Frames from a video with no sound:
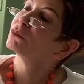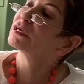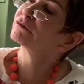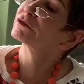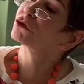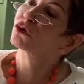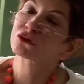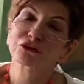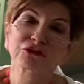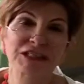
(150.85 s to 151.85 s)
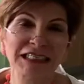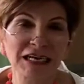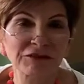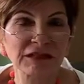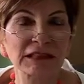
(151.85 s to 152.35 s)
we have a loss of
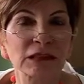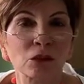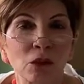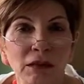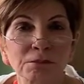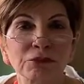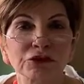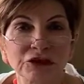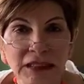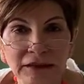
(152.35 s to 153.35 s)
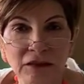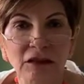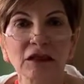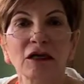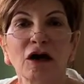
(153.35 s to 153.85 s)
71%
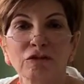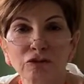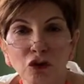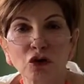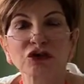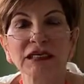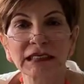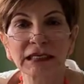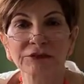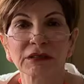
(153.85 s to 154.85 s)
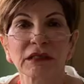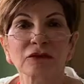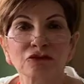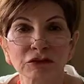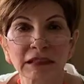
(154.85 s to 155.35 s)
of loss in
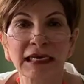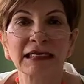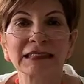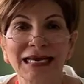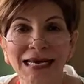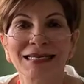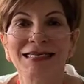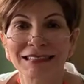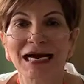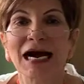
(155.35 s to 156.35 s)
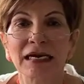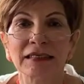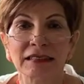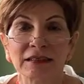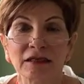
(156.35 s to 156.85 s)
agricultural land in this
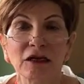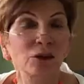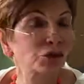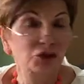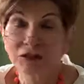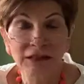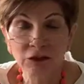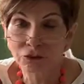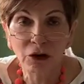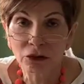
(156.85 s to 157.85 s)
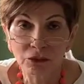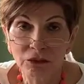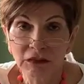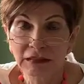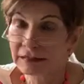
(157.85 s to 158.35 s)
island, which doesn't
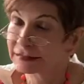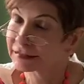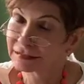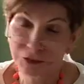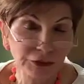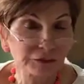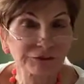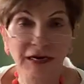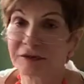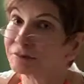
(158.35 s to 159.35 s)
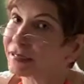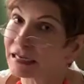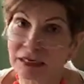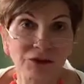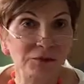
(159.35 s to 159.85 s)
grow. It's 35 by
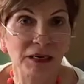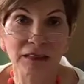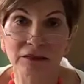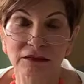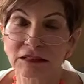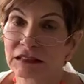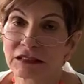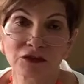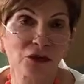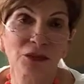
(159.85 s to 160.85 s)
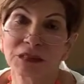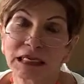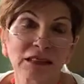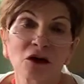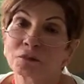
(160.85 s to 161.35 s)
100 miles. So it
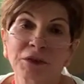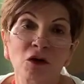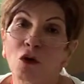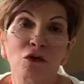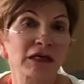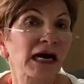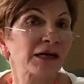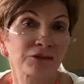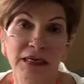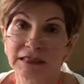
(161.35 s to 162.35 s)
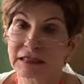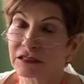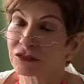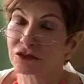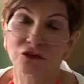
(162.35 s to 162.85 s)
cannot be all high
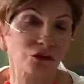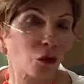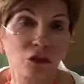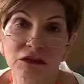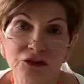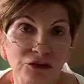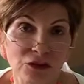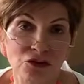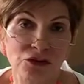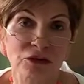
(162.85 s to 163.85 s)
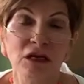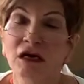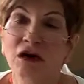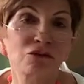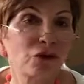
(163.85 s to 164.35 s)
rises, all construction,
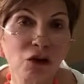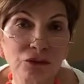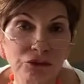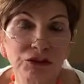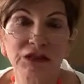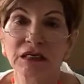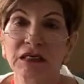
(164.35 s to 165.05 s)
roads.